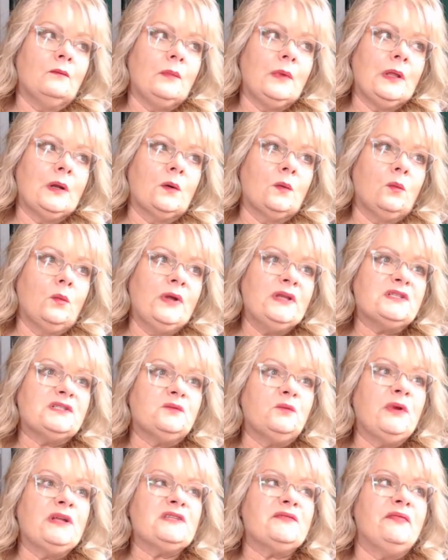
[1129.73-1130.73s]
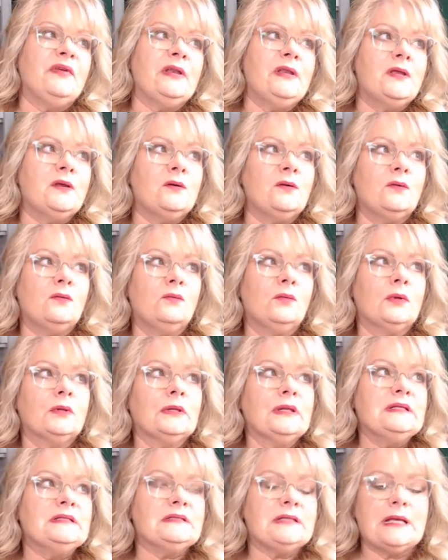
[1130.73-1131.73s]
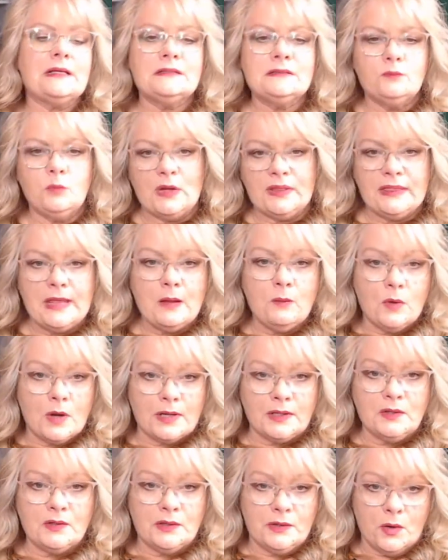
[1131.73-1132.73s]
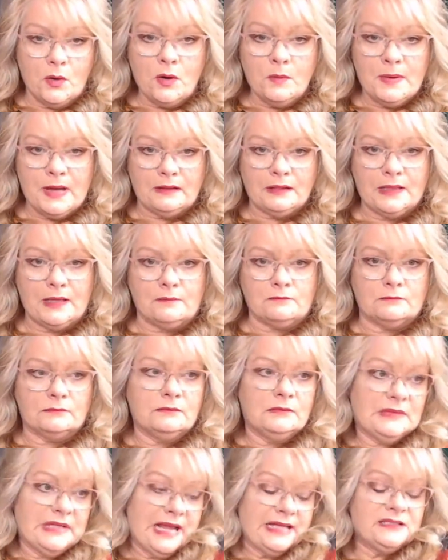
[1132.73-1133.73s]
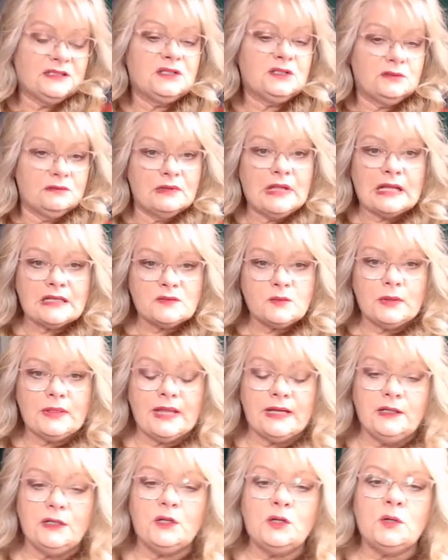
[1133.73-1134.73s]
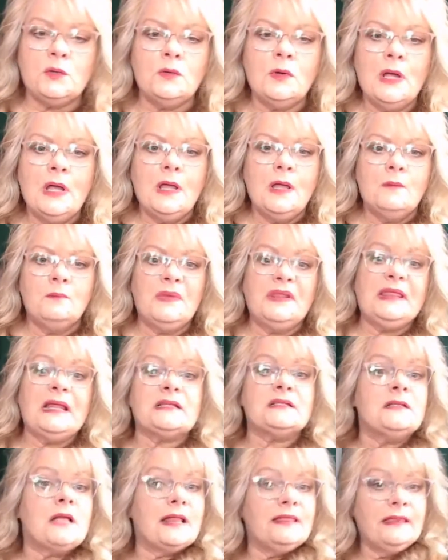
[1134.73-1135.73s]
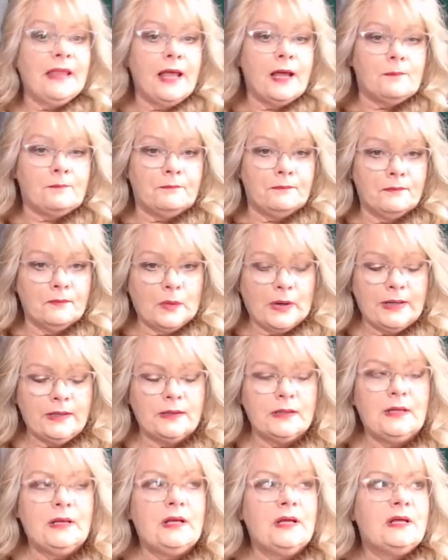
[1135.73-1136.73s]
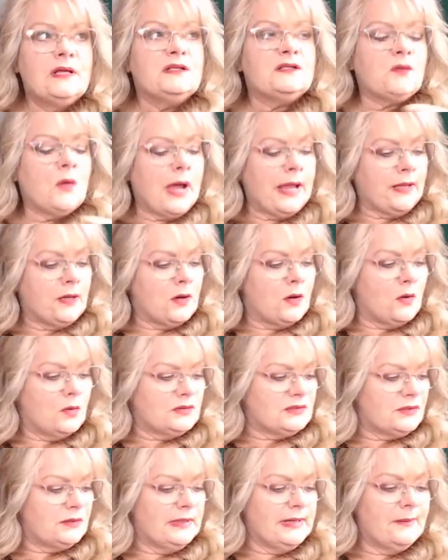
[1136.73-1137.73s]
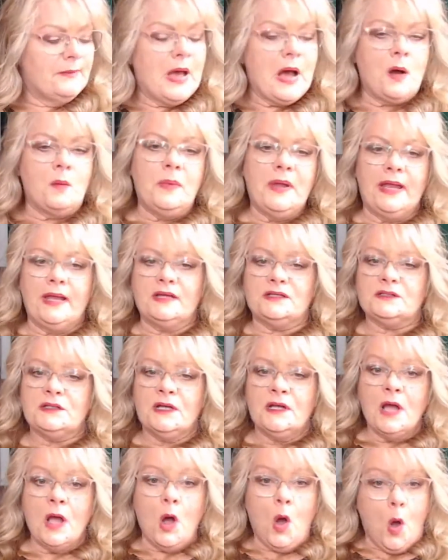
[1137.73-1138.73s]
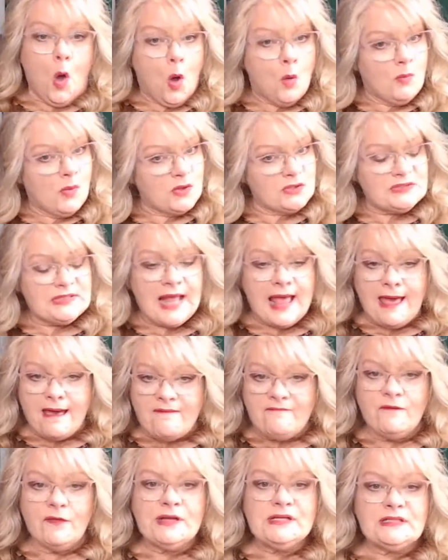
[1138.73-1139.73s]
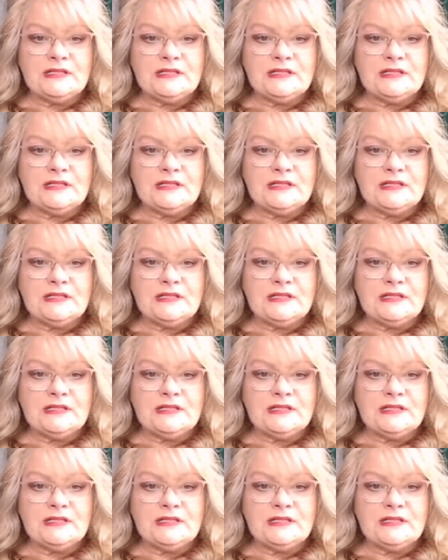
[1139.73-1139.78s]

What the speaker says: which video really says what they want you to know about them. That's what they do, but that's not them, right? So I go to the about page. Almost every